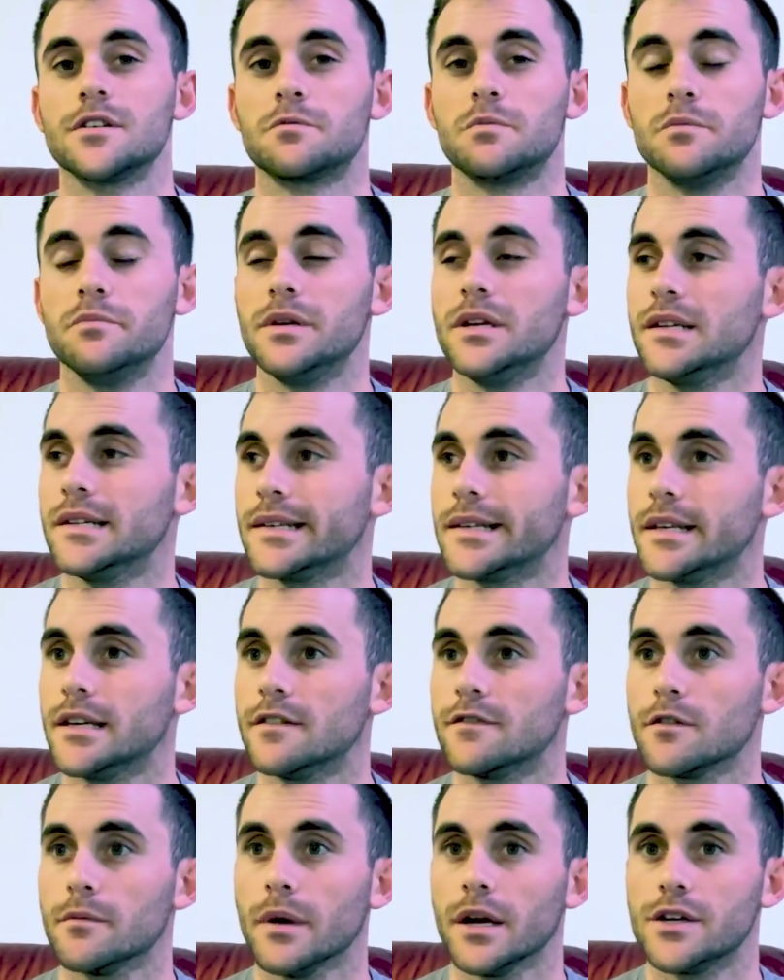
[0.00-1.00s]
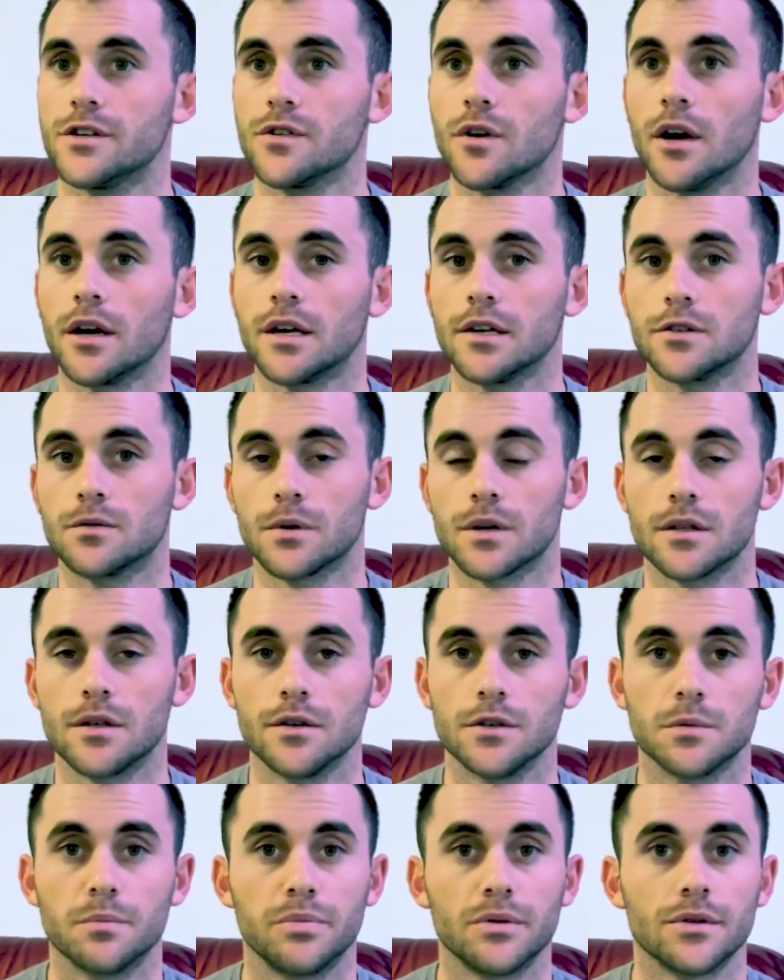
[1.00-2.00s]
been meaning to get for my truck is one of
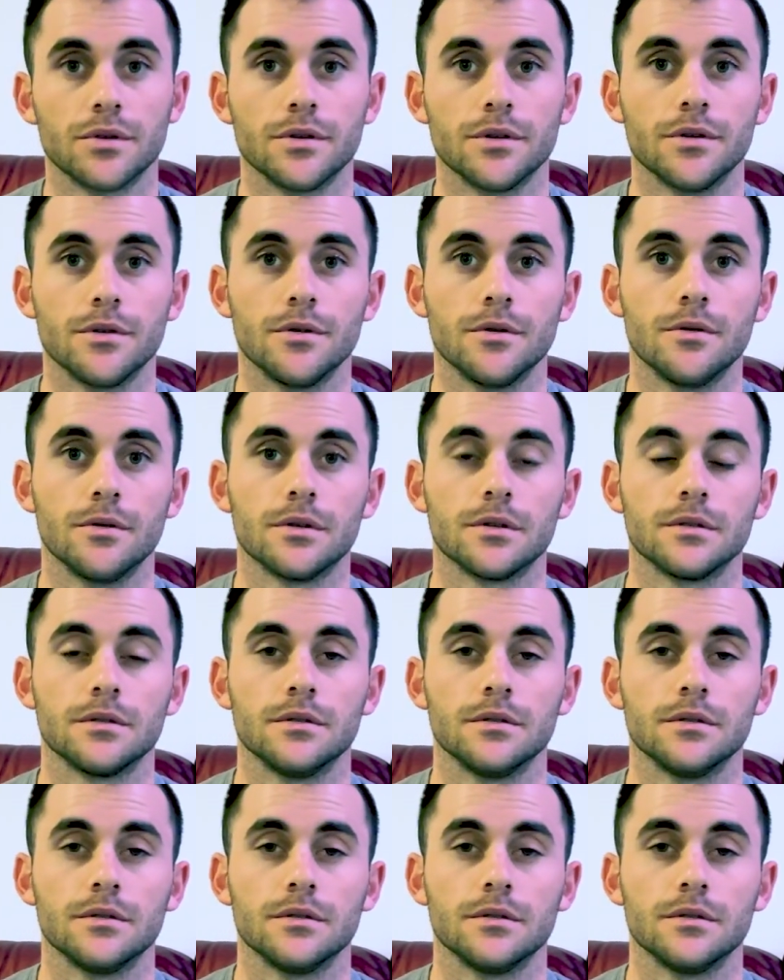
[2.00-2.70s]
those blue,